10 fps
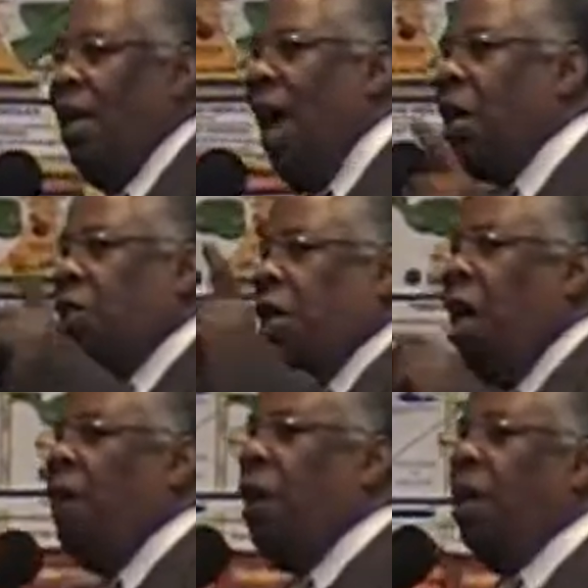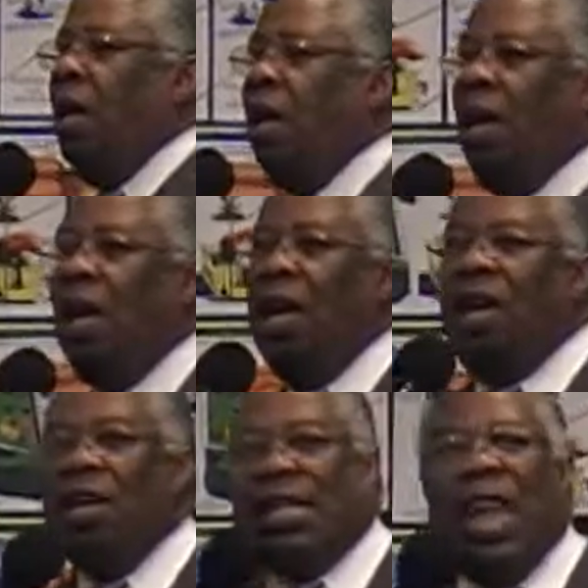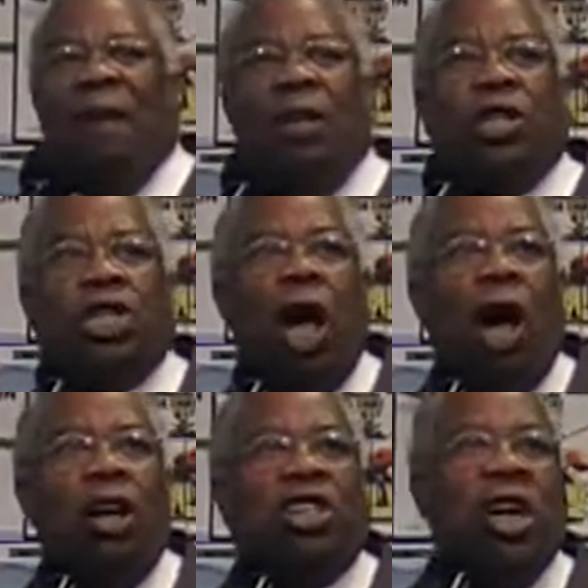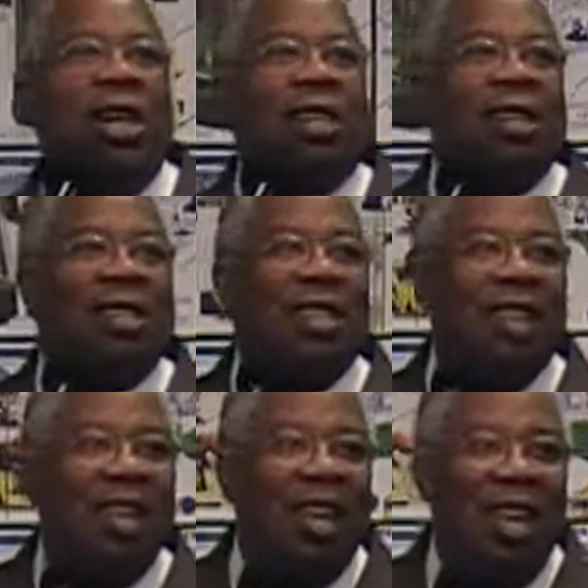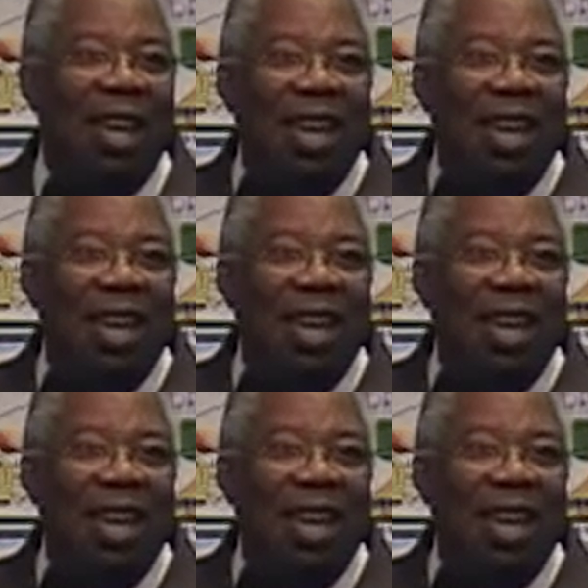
Like Stephen, Stephen saw Jesus. Yes.